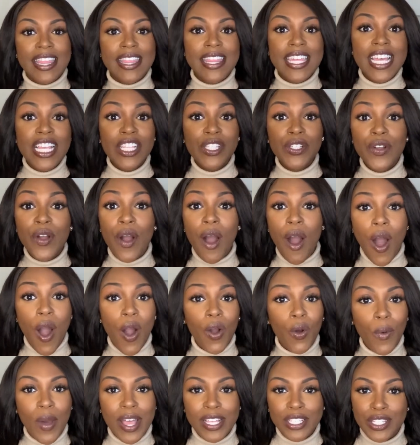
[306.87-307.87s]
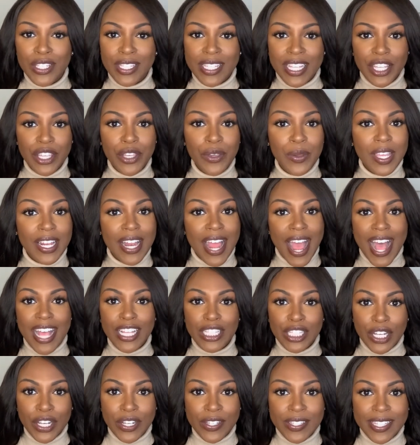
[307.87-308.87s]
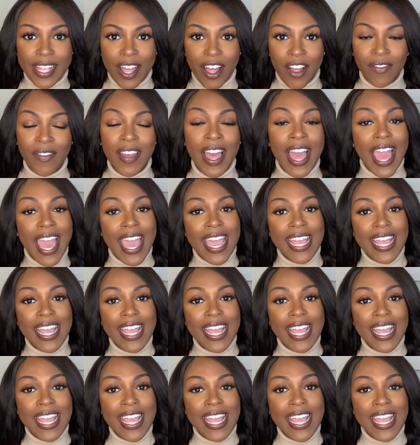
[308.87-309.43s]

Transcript: These are all questions that you can ask yourself